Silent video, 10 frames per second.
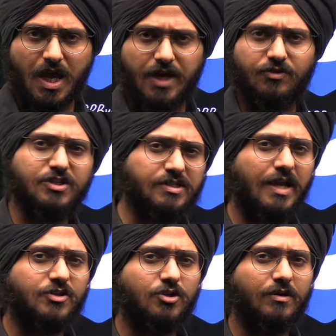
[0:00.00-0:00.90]
In this
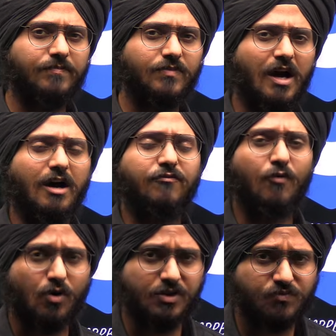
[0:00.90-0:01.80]
lecture, our
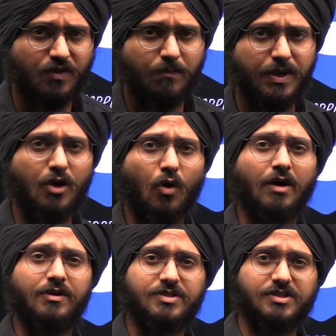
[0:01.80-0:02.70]
focus will be on
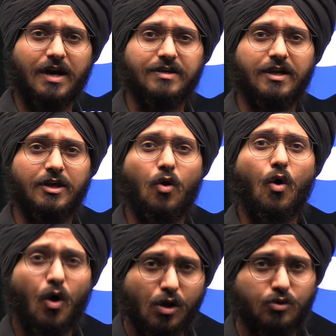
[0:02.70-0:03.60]
understanding
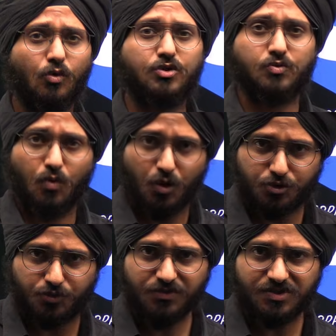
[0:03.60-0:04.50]
all those
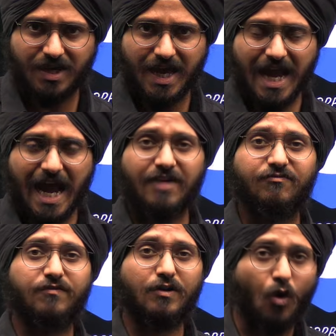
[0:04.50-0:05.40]
versions
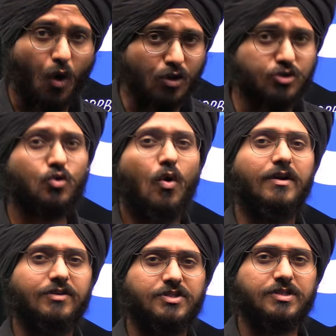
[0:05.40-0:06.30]
and we will also
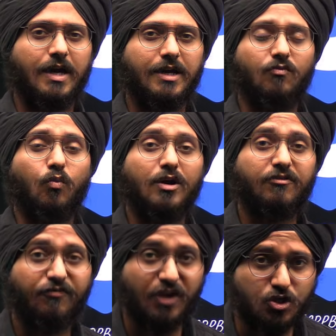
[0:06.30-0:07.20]
understand
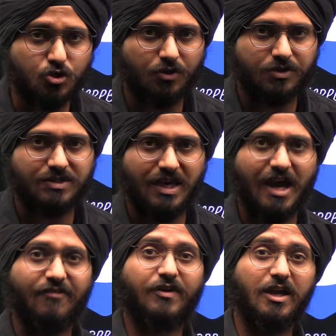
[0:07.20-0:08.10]
what features they
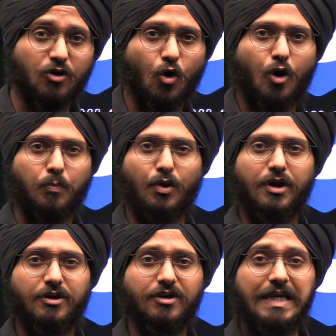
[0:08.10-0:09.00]
have
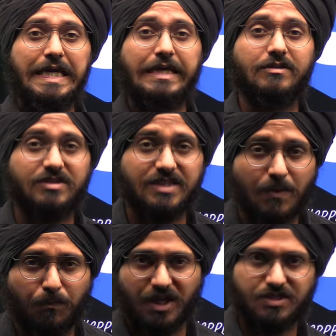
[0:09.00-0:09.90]
incorporated in
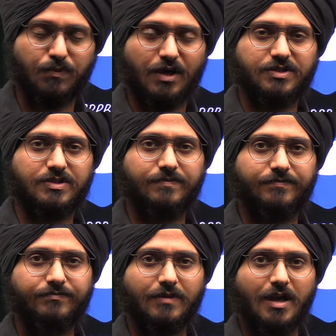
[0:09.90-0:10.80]
C++.
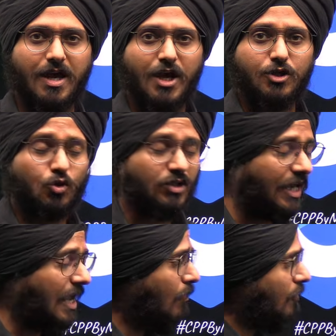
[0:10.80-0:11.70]
So the
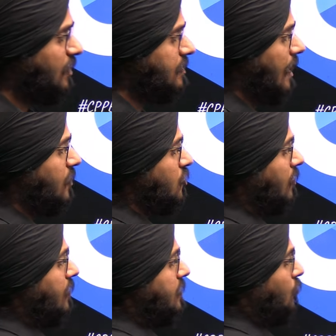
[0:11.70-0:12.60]
name of this
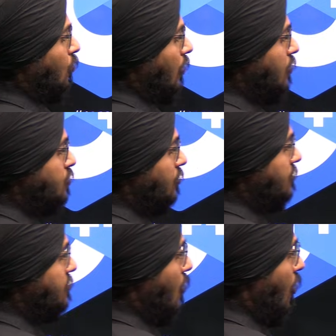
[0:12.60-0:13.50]
lecture is
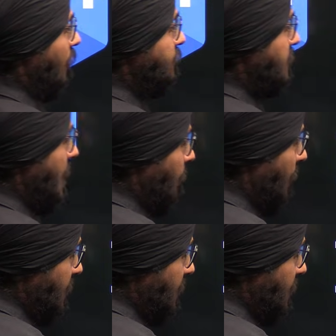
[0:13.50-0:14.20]
Versions of C++.